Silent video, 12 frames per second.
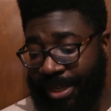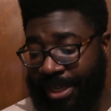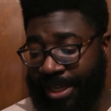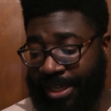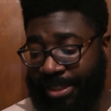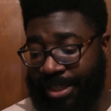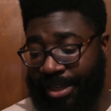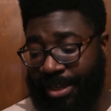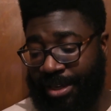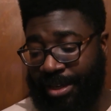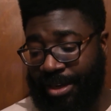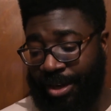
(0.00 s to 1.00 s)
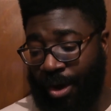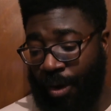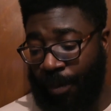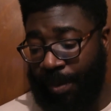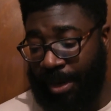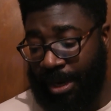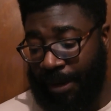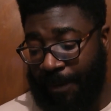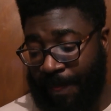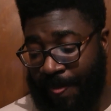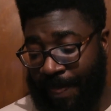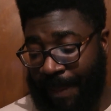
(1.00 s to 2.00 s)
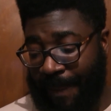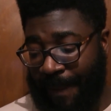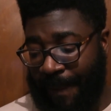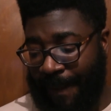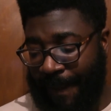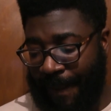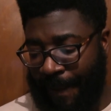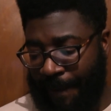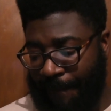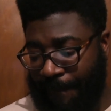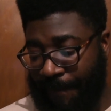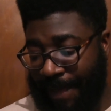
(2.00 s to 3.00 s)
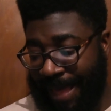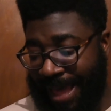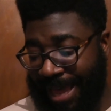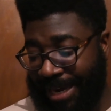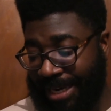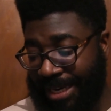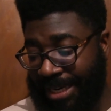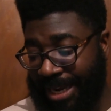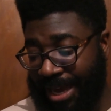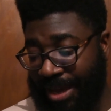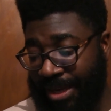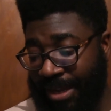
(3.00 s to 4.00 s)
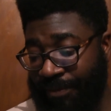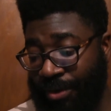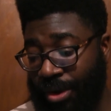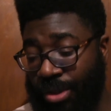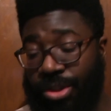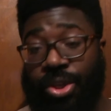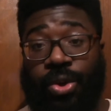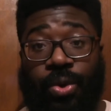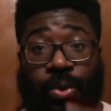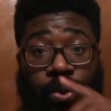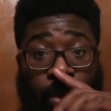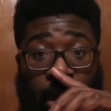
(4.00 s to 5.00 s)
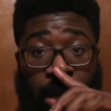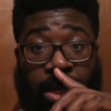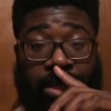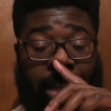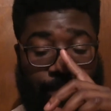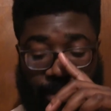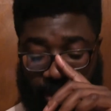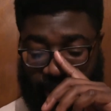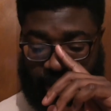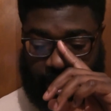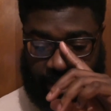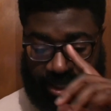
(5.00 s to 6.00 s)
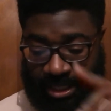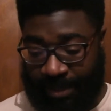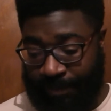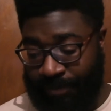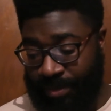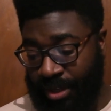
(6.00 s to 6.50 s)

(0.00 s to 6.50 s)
he's the opener, and they've got 2 debutants actually.